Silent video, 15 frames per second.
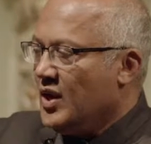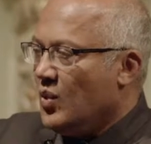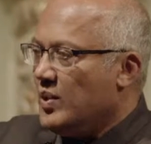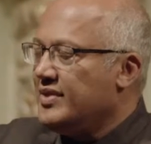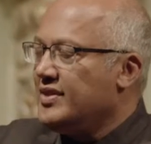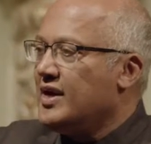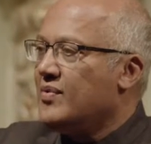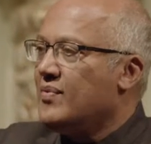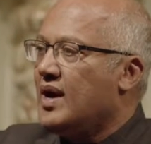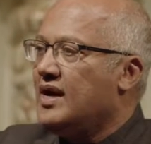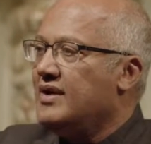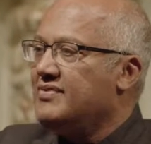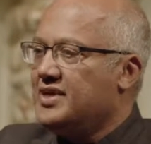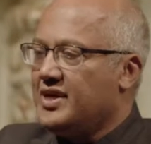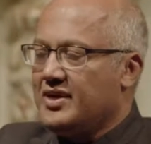When they
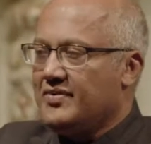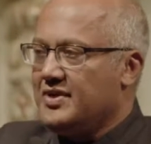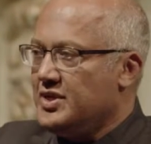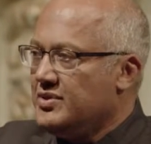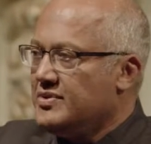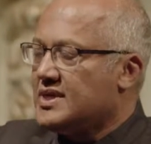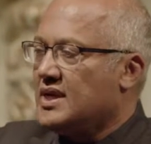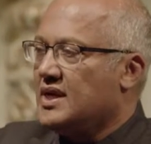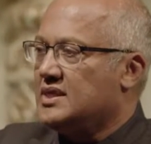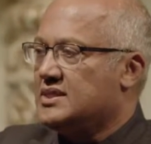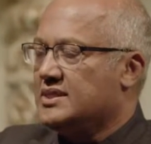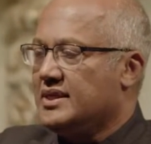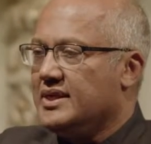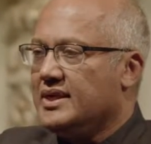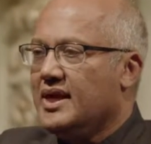arrived here in
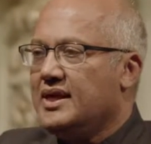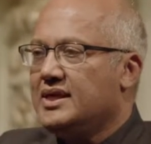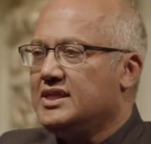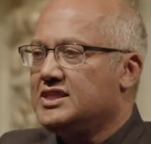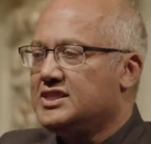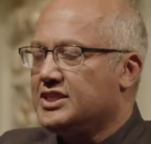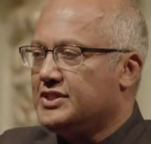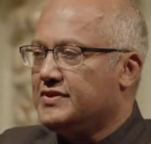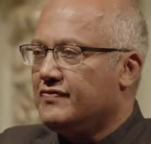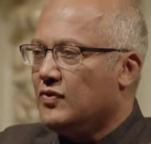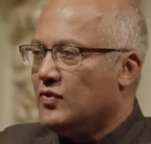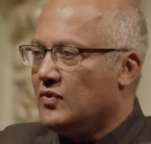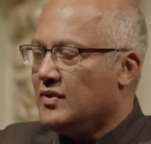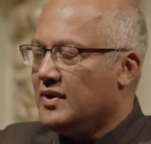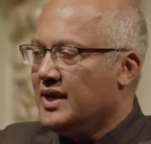Newcastle in
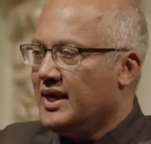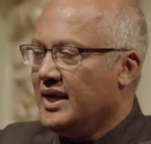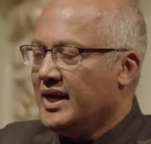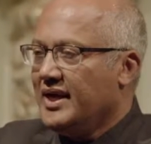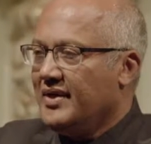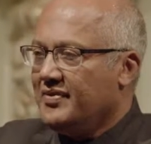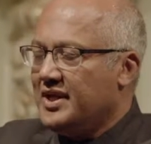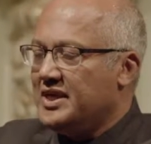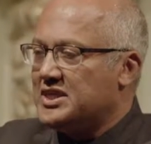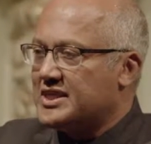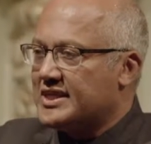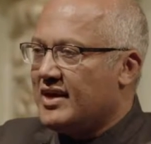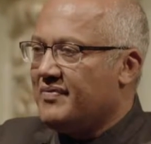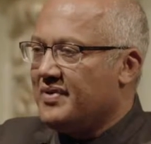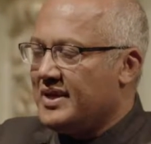1964, they
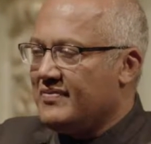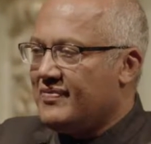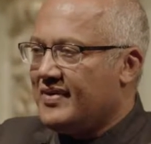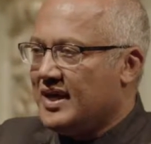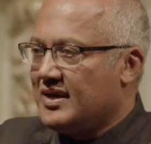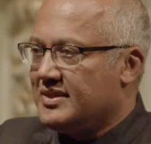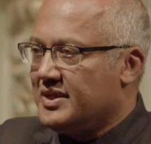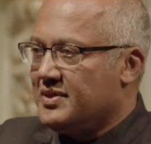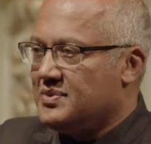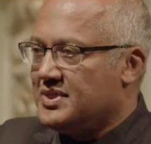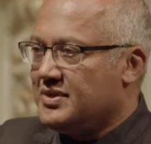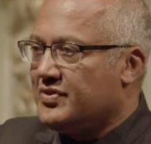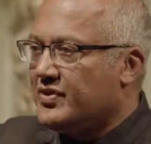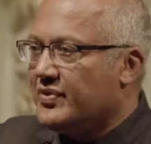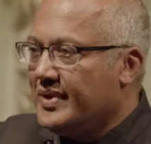discovered, in fact, that it was
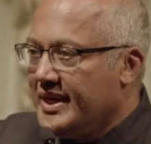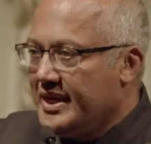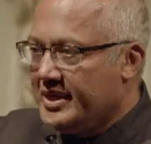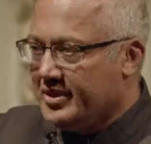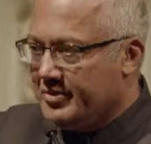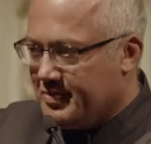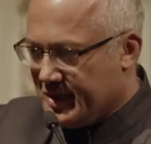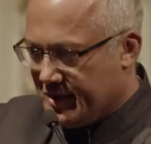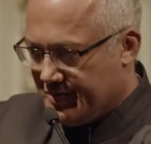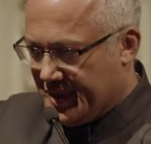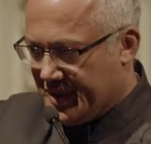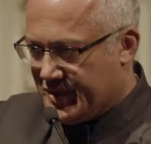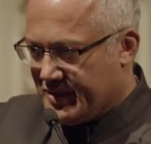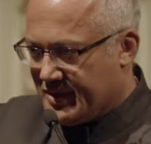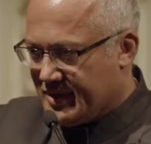a three-year
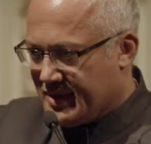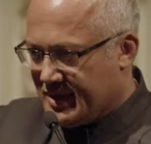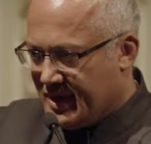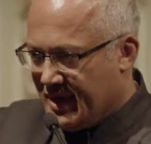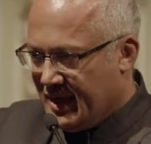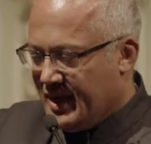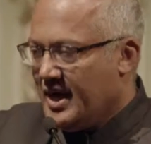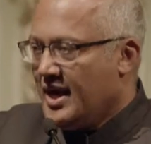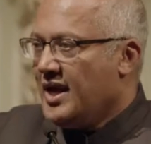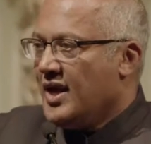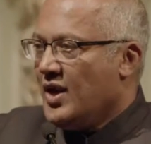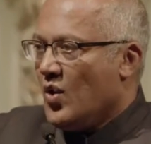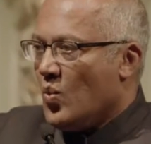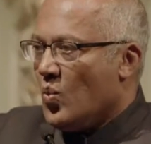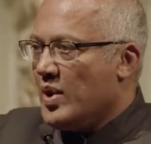permit.
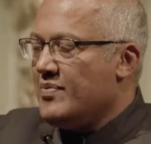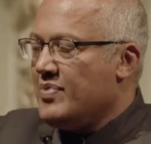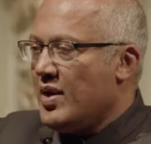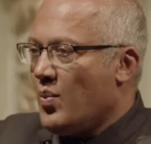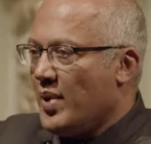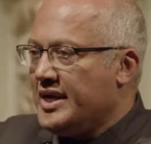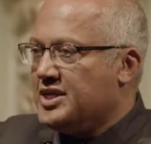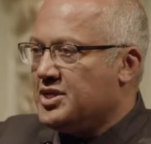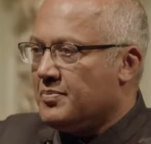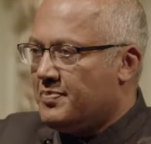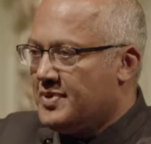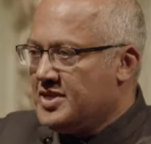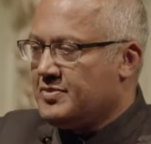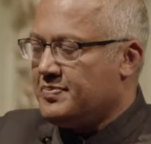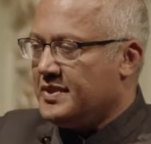When they went to
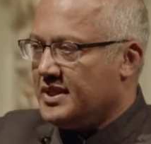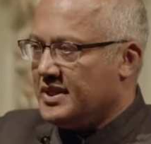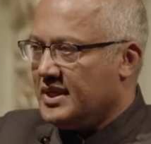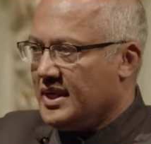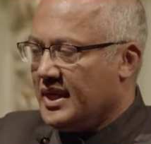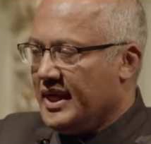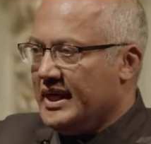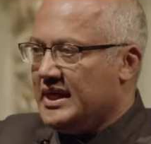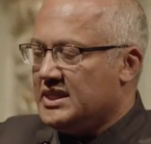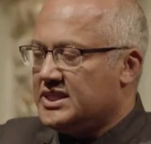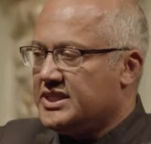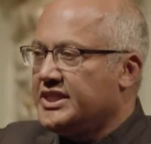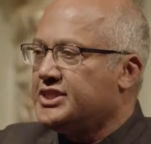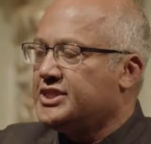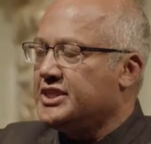Brisbane in
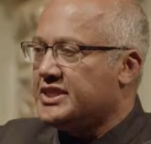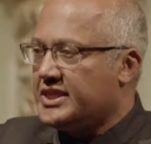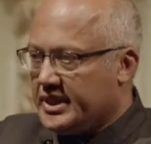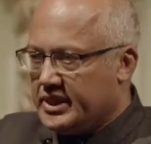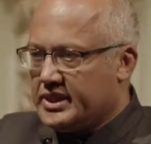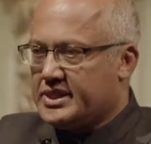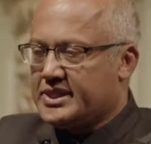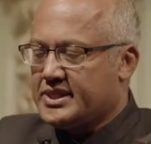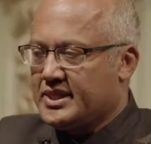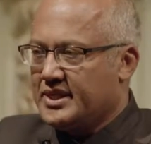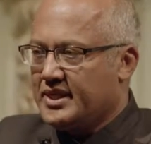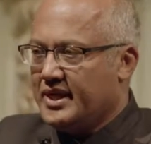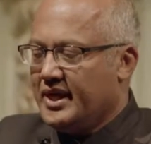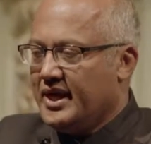66,